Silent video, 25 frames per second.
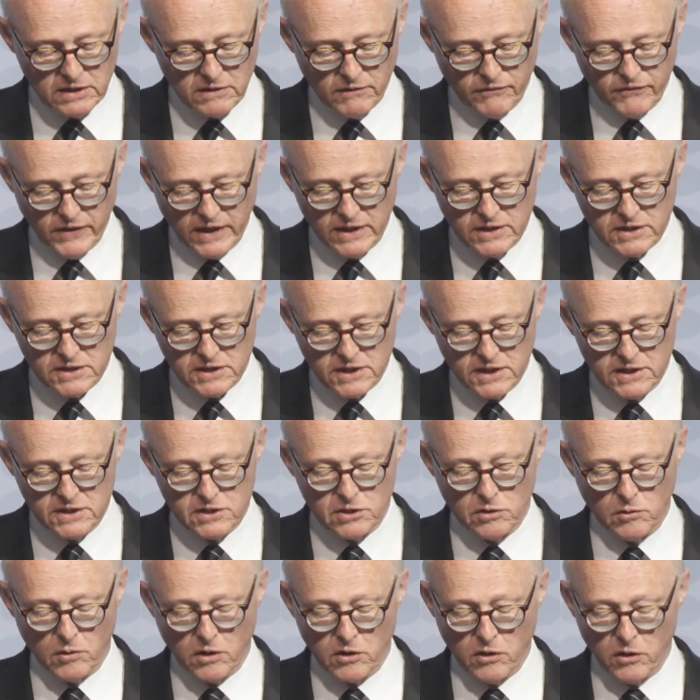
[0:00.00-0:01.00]
offences
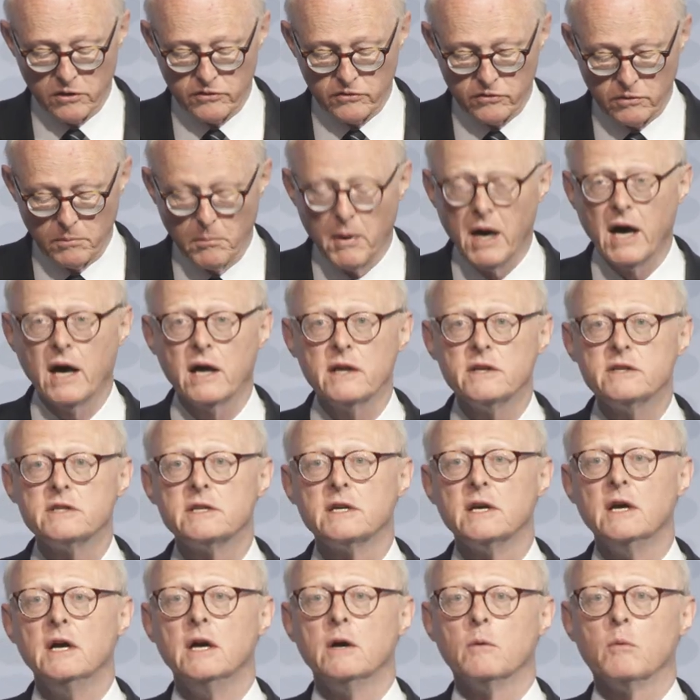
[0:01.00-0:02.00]
who are on remand
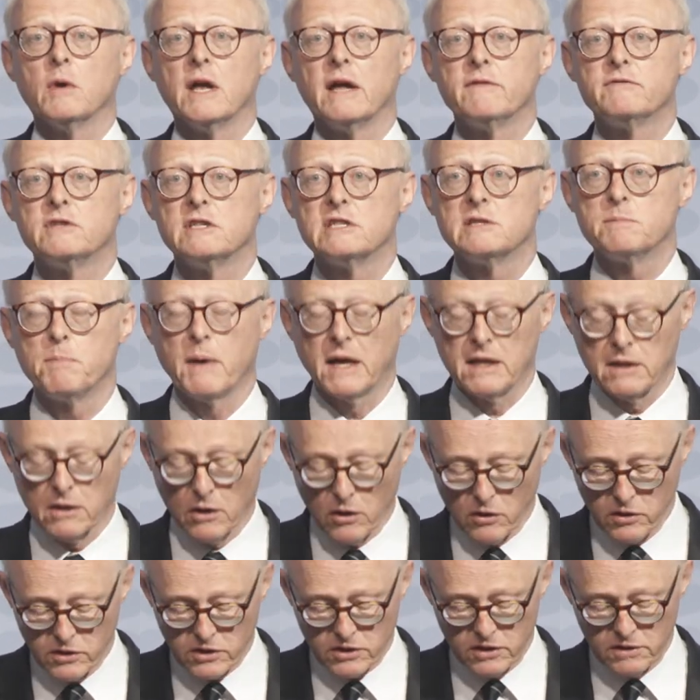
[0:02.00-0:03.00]
will have to spend
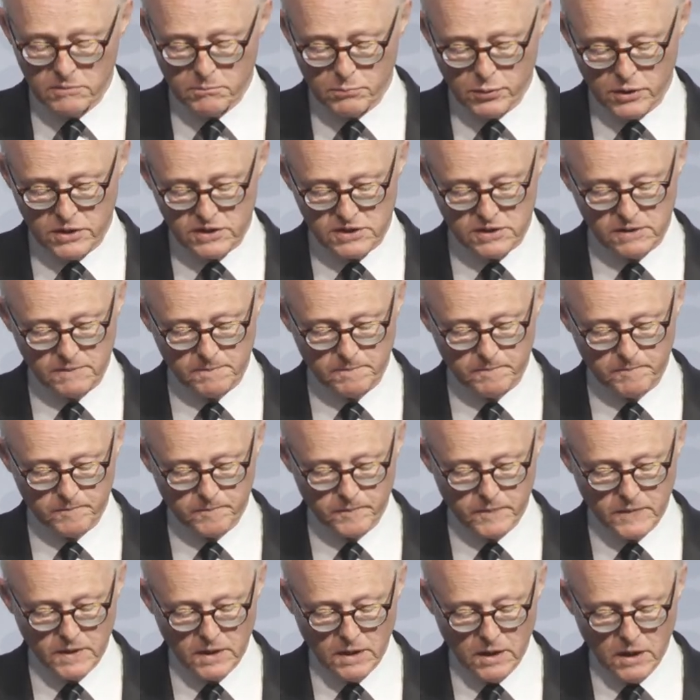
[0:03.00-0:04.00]
longer in prison.
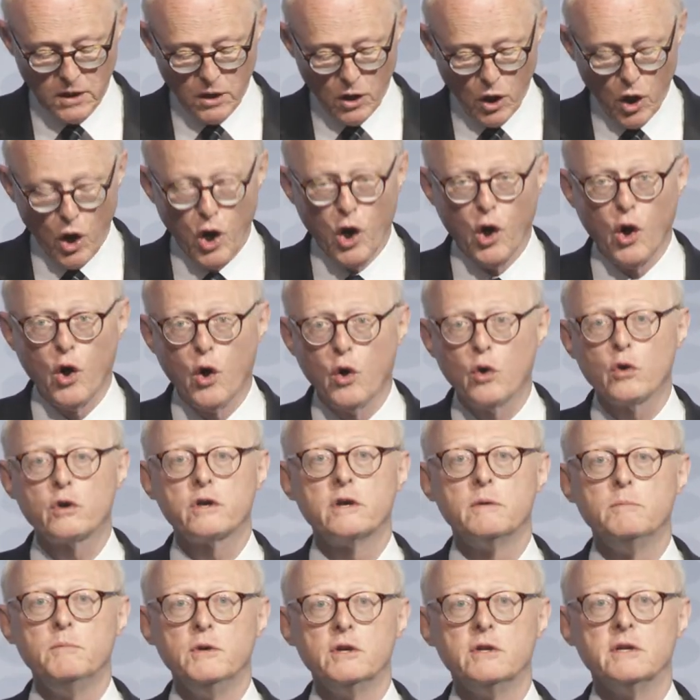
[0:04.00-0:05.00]
All
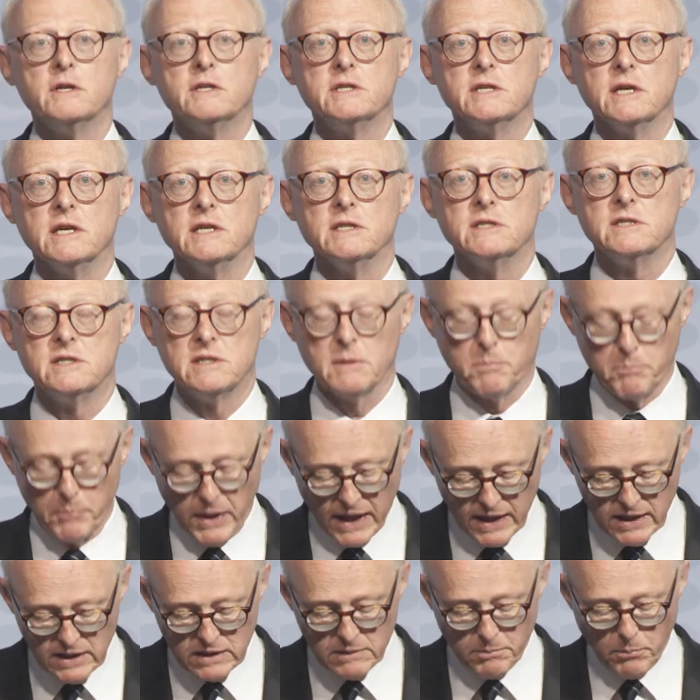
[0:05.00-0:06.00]
communities
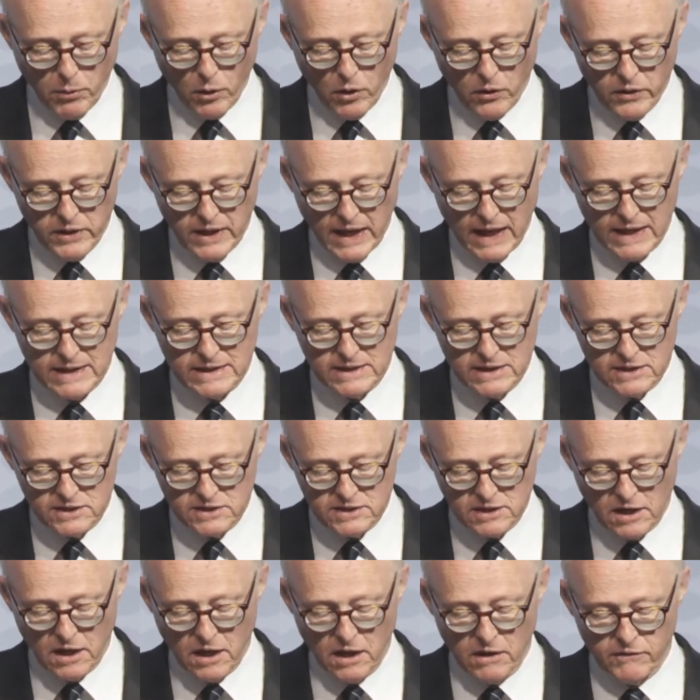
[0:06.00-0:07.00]
depend upon and
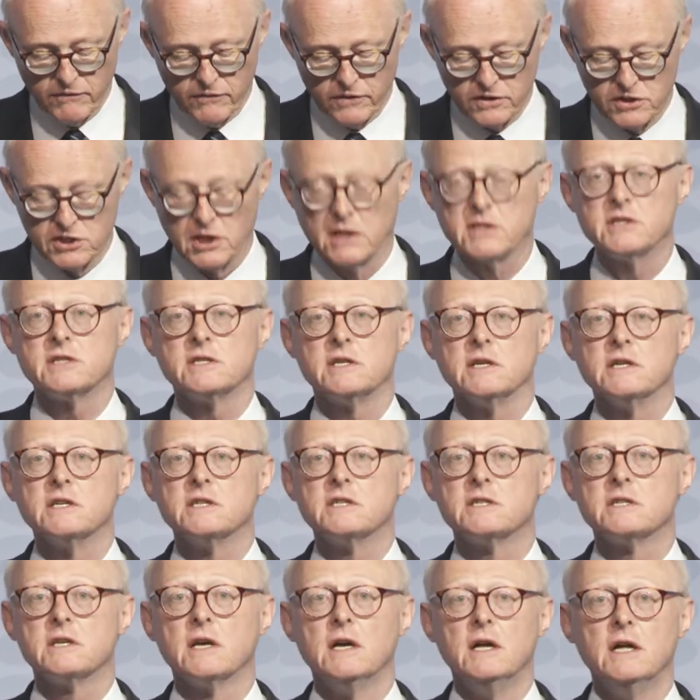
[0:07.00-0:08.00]
deserve
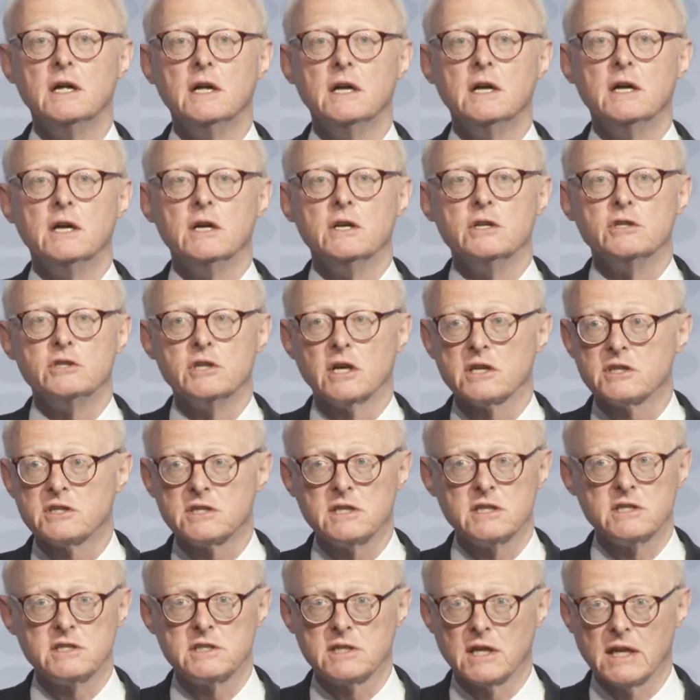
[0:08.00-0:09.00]
justice.
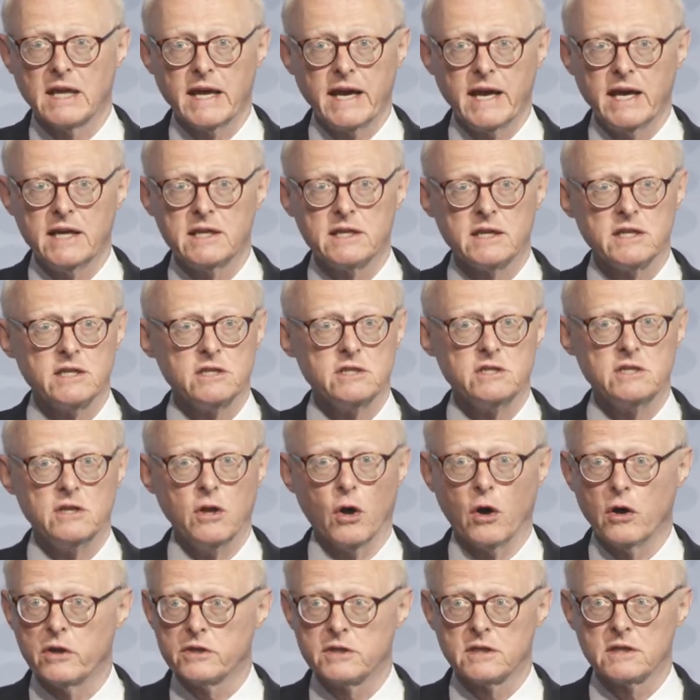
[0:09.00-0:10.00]
Justice delayed is
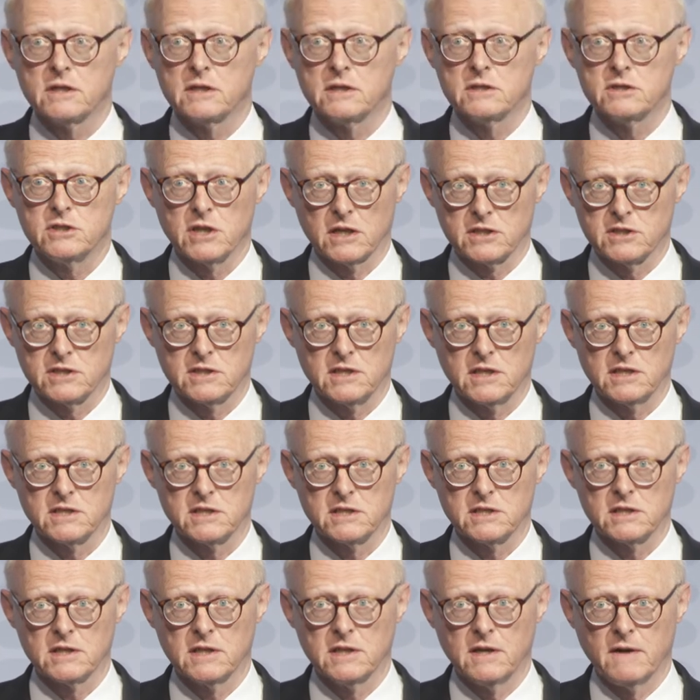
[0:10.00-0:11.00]
not
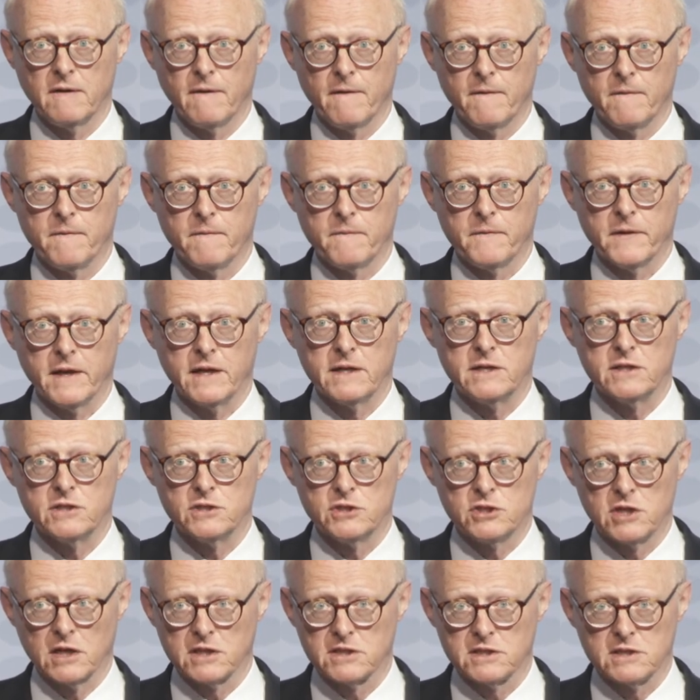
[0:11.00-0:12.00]
justice, it is
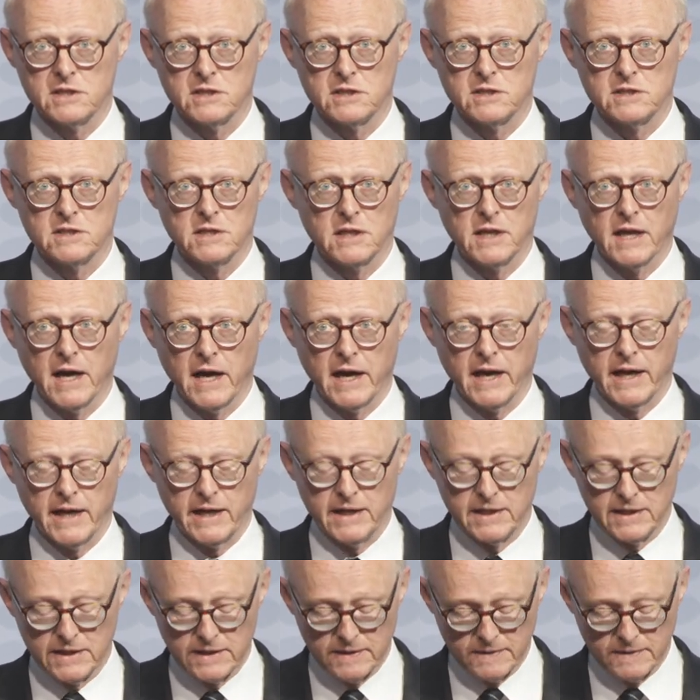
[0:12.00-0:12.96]
justice denied.